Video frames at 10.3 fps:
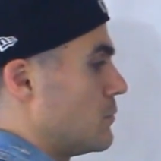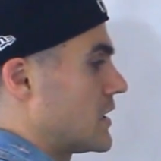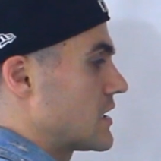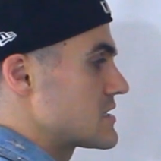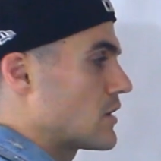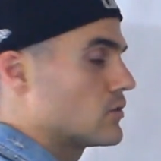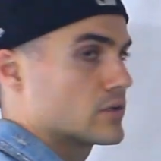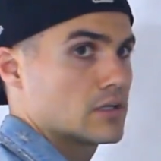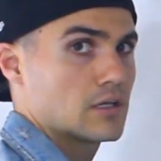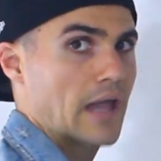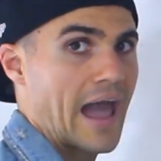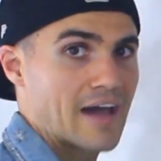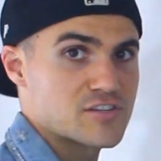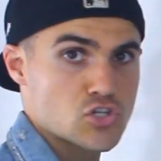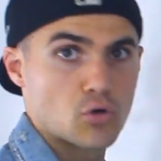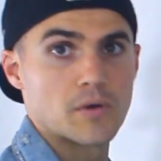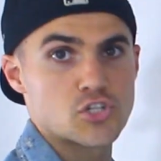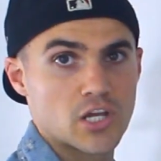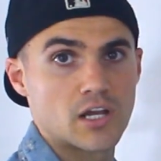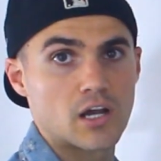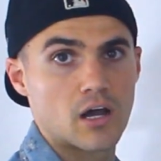because they only have so much
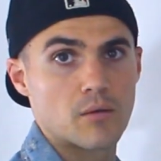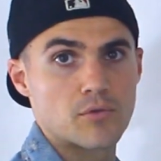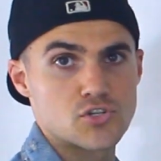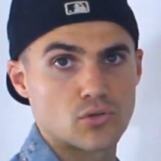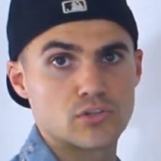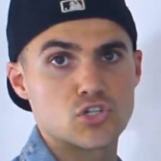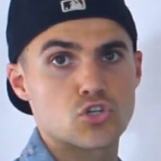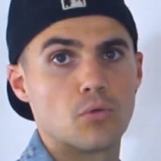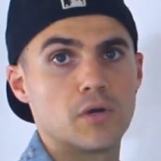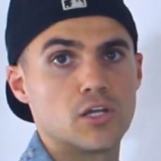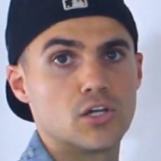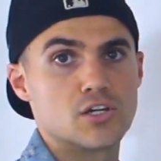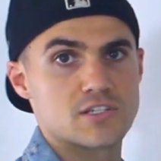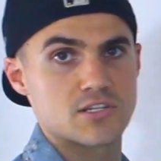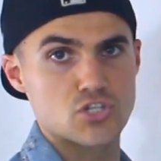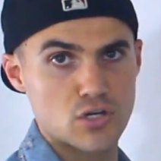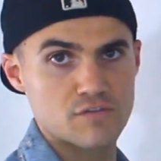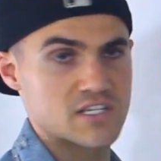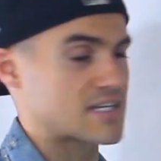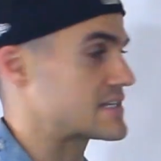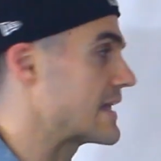income, there's only so many goods and
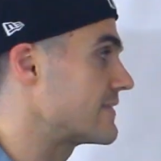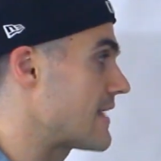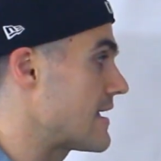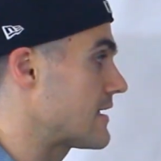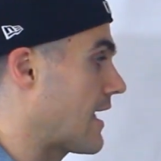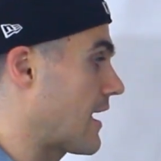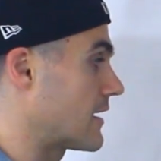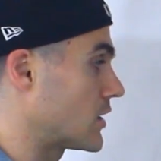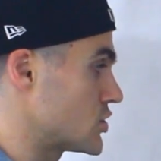services that they can